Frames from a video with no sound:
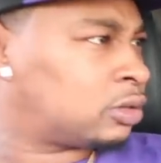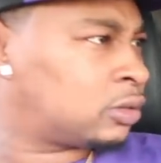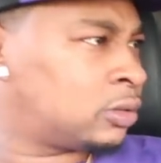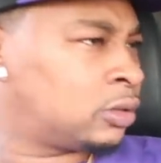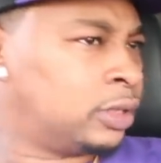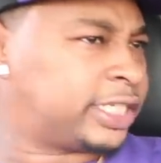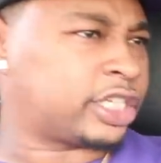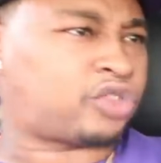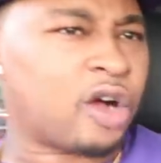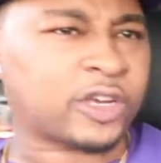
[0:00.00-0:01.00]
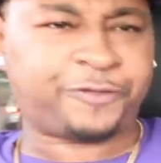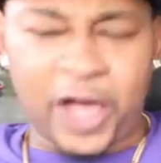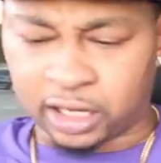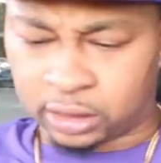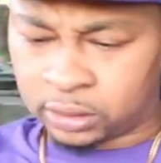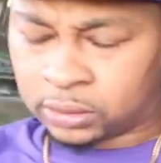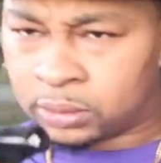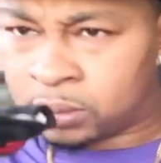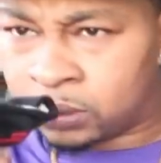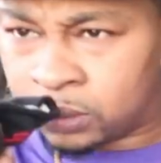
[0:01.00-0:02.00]
Okay. this is strong as fuck. They
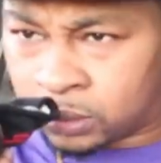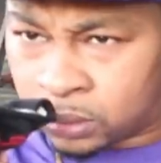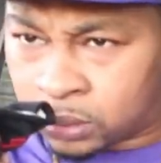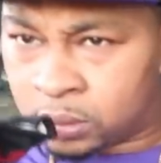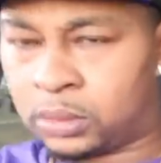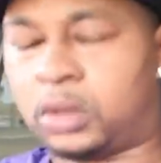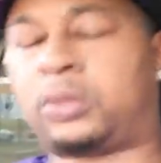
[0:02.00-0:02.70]
made it for prank.